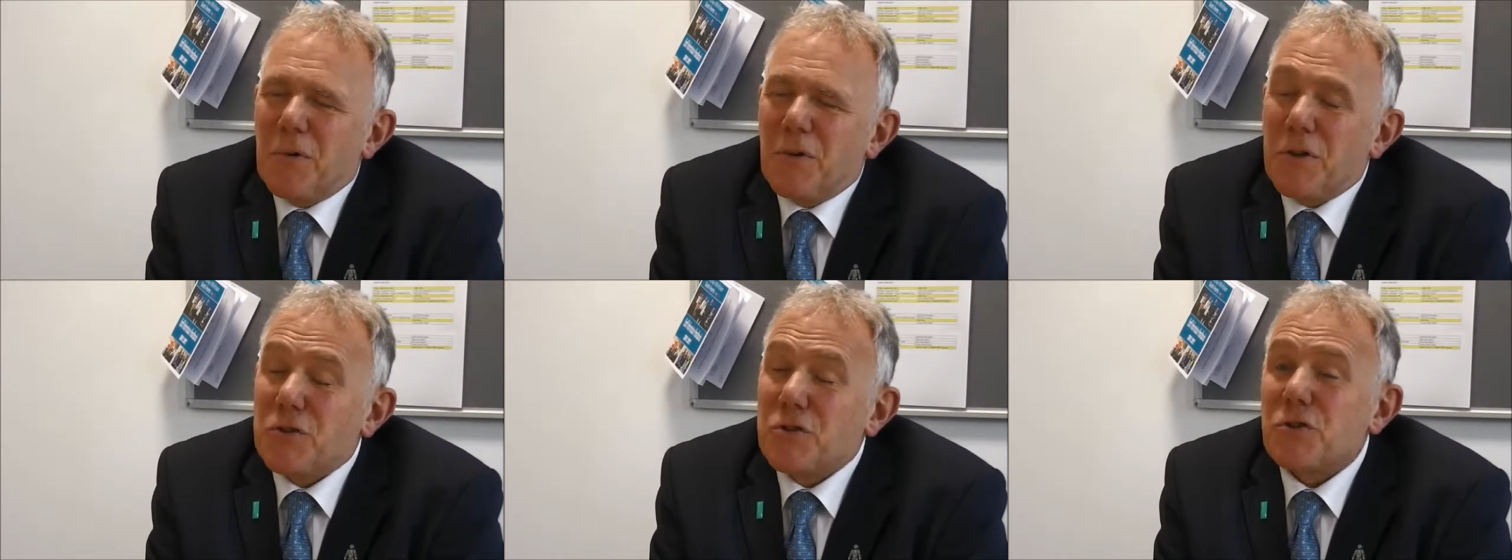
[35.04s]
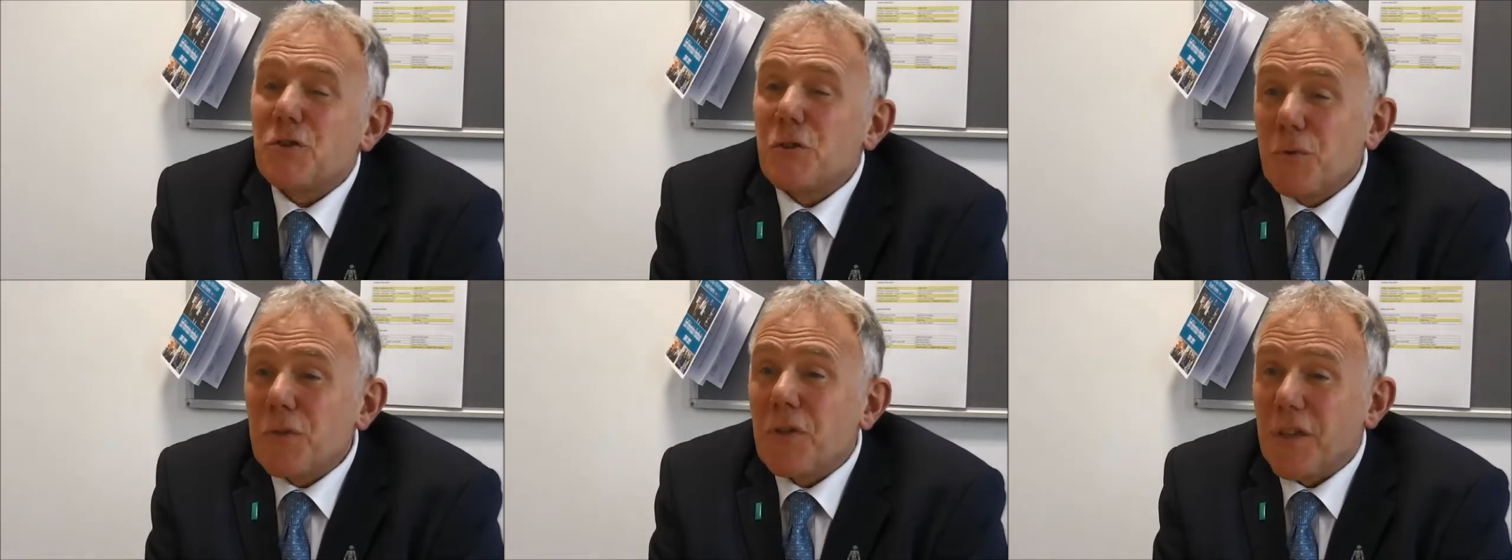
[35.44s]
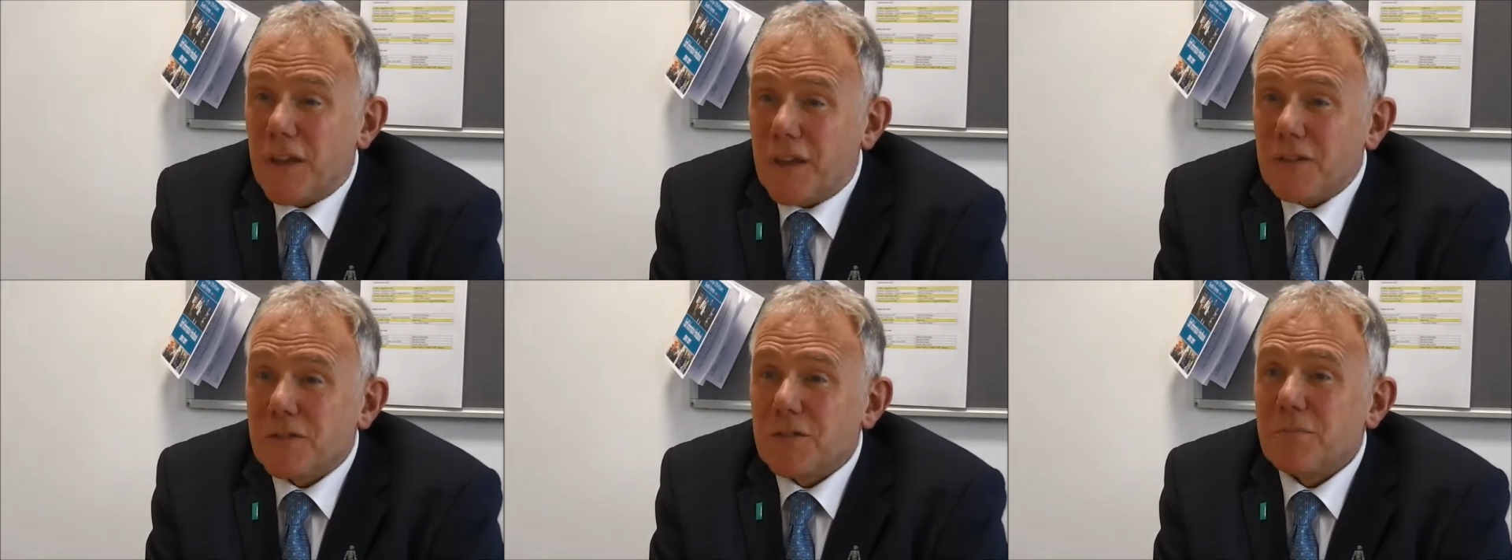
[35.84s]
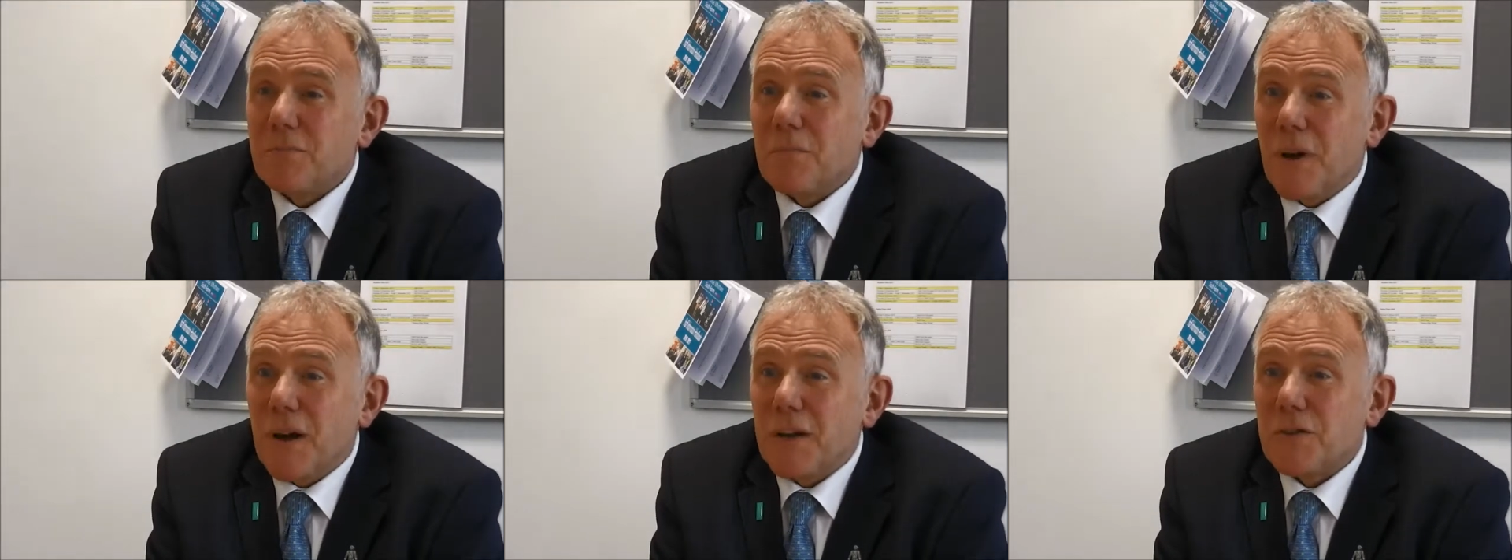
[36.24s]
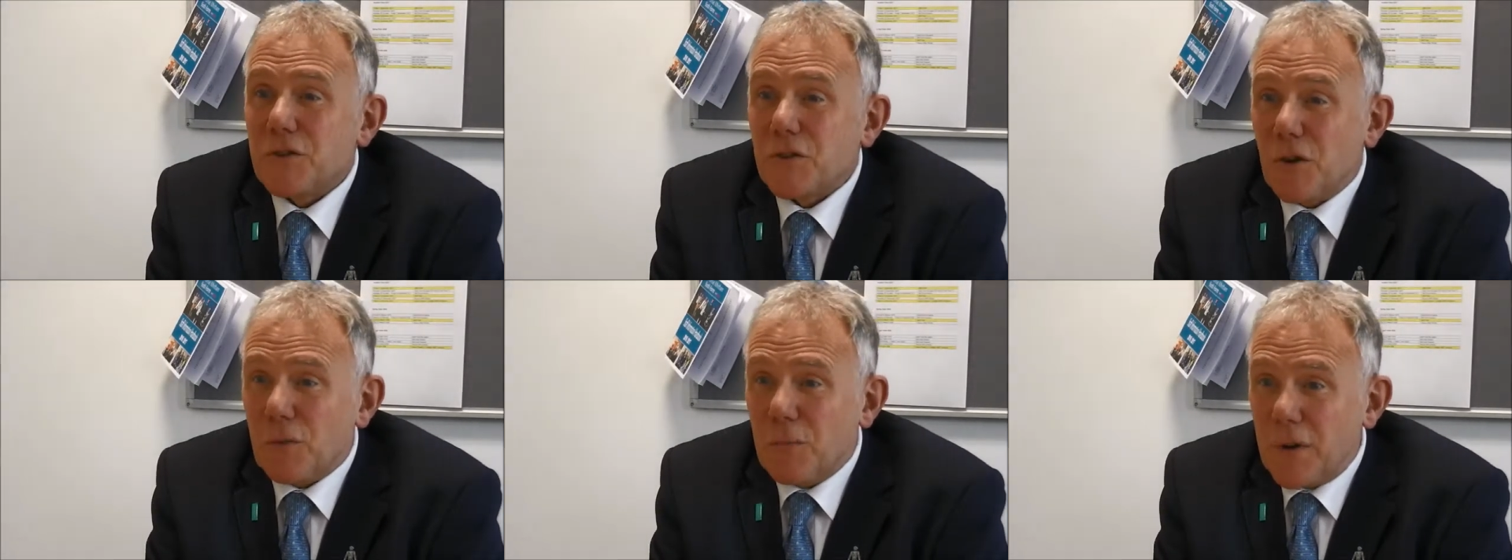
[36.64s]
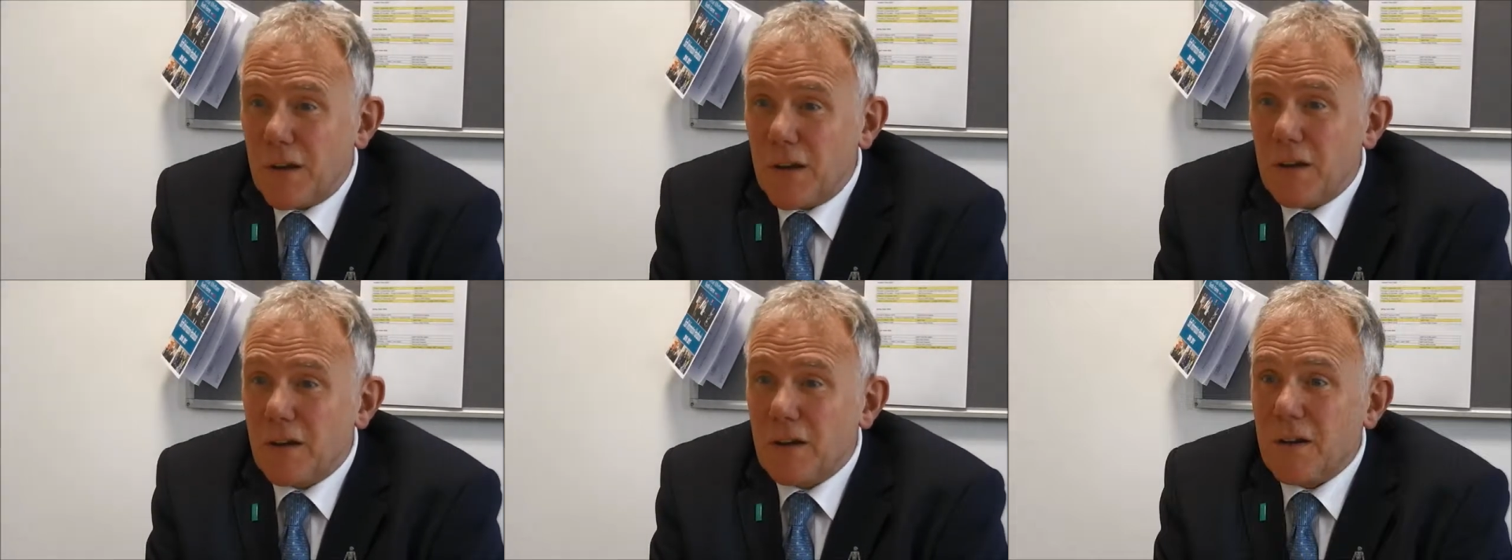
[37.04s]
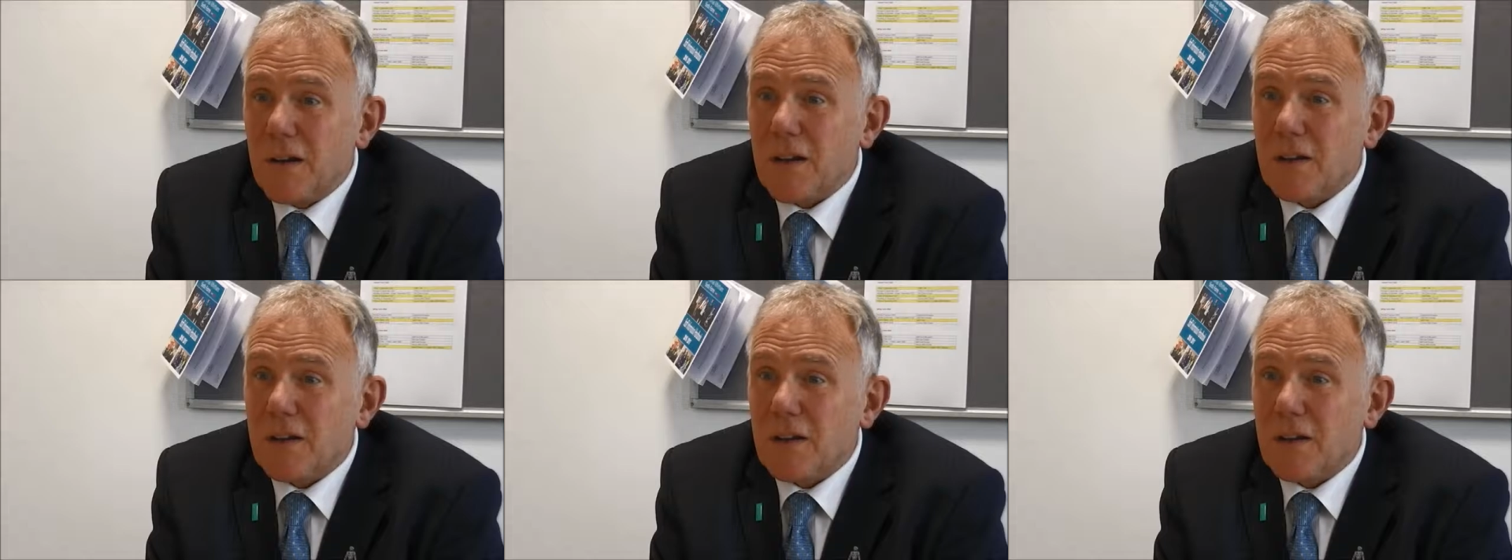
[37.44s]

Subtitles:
But the truth is, my job here